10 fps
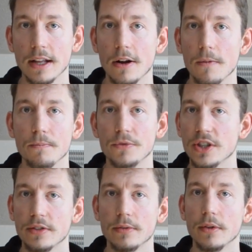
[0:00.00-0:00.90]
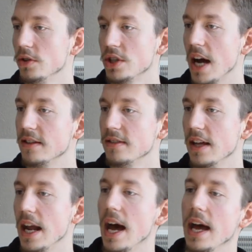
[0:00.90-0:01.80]
You know, just shots
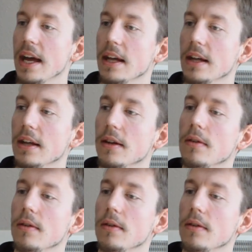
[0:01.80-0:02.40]
that I